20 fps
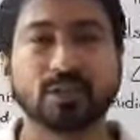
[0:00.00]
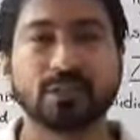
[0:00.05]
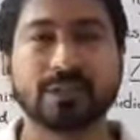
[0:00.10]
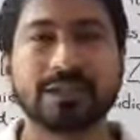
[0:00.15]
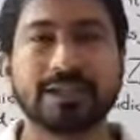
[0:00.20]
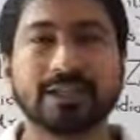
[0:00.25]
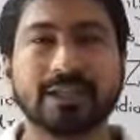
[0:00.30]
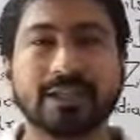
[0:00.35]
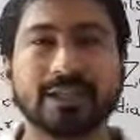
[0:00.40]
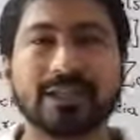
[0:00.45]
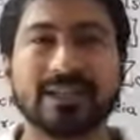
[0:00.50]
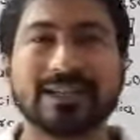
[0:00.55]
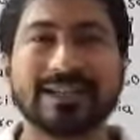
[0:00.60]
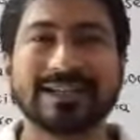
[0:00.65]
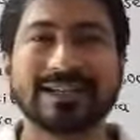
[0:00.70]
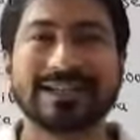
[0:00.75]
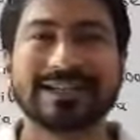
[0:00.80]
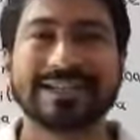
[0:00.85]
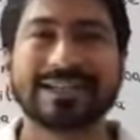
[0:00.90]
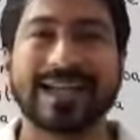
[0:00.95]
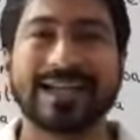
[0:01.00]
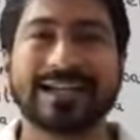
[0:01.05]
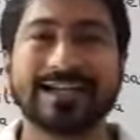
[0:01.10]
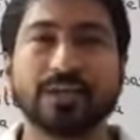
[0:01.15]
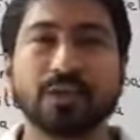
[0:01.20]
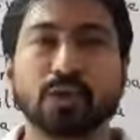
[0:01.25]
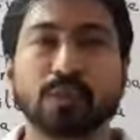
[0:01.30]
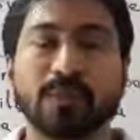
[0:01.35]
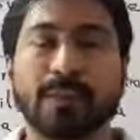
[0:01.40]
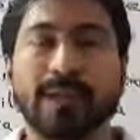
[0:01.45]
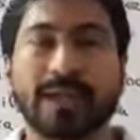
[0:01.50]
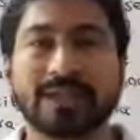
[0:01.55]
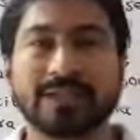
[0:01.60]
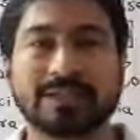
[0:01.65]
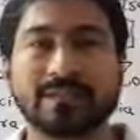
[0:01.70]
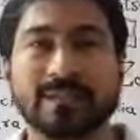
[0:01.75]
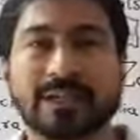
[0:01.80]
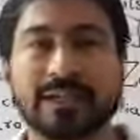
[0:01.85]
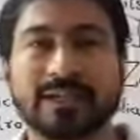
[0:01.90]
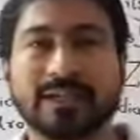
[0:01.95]
to be the
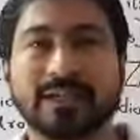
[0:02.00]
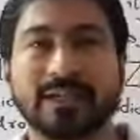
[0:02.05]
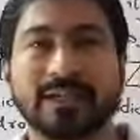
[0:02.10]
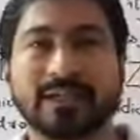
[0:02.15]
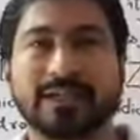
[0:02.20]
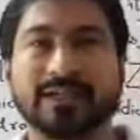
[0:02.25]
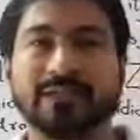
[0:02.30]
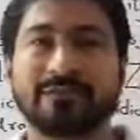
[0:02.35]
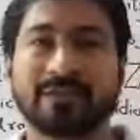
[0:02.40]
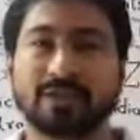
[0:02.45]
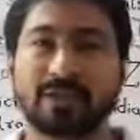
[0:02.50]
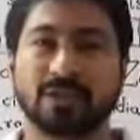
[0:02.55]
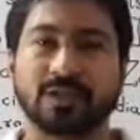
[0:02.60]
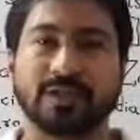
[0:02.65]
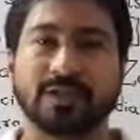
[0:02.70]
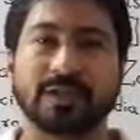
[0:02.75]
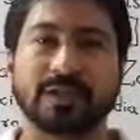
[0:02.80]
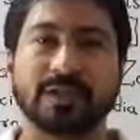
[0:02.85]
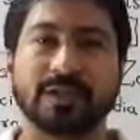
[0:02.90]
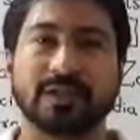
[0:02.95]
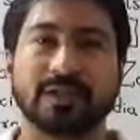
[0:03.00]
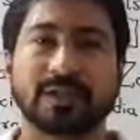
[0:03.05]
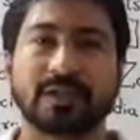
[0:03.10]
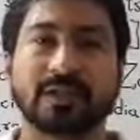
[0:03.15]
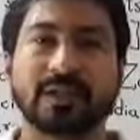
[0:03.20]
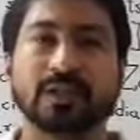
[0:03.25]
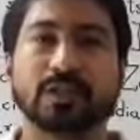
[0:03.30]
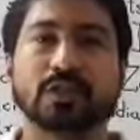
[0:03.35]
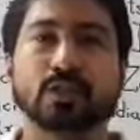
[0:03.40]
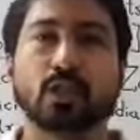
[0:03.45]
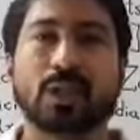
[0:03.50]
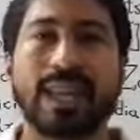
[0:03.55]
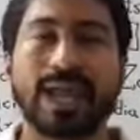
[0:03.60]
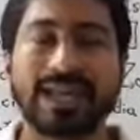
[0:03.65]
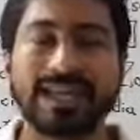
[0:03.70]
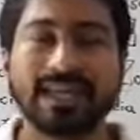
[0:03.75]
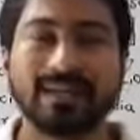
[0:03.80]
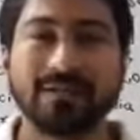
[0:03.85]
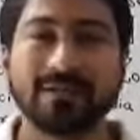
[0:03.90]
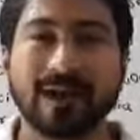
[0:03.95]
cytoplasmic division. So
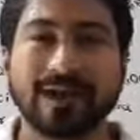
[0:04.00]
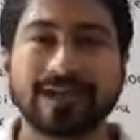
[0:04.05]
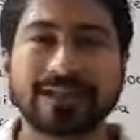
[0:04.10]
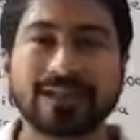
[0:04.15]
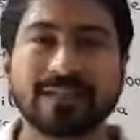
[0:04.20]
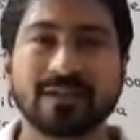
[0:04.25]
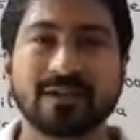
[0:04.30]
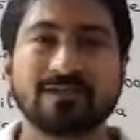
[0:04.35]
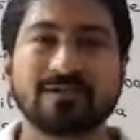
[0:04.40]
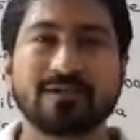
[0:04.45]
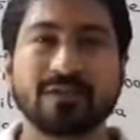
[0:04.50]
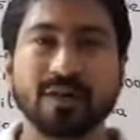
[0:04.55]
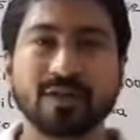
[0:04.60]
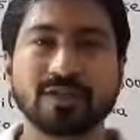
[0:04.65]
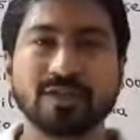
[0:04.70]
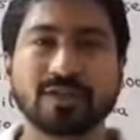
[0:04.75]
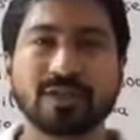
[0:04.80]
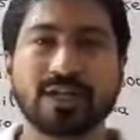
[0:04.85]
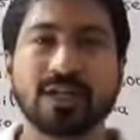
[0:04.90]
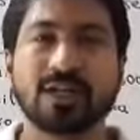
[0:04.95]
likewise, first